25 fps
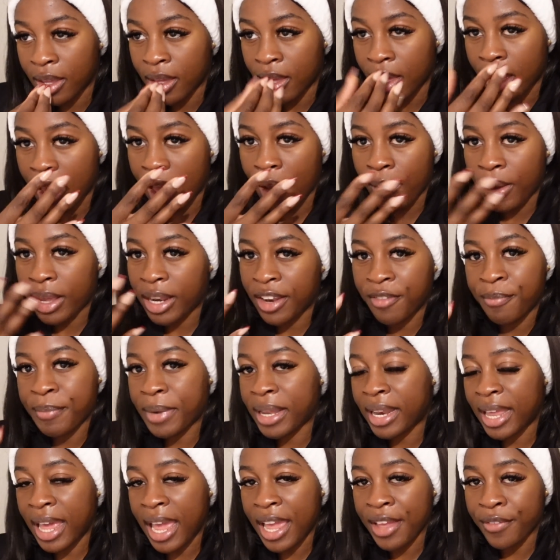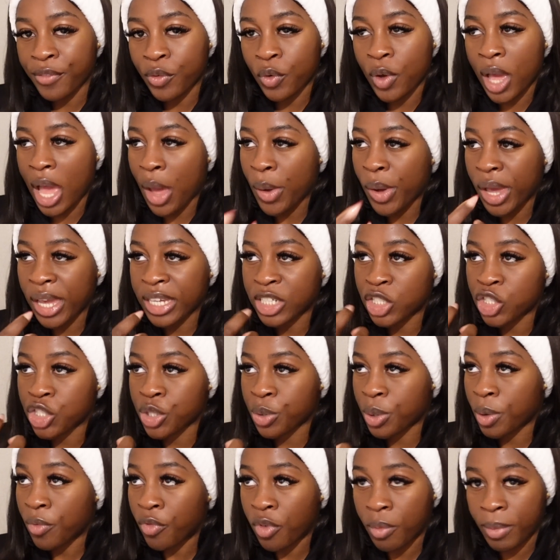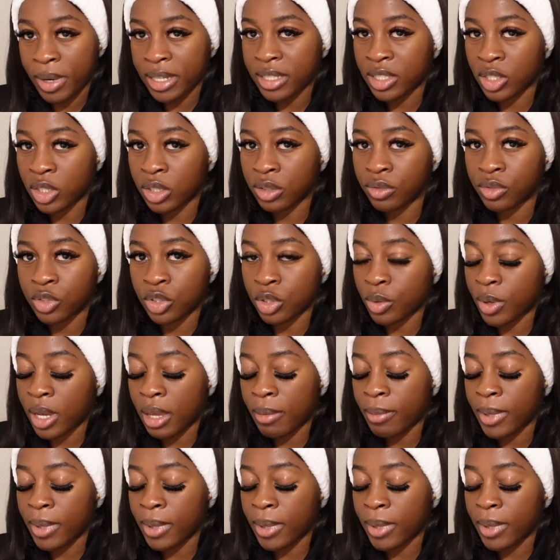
how I live my life or how I show up for myself. Do you know what I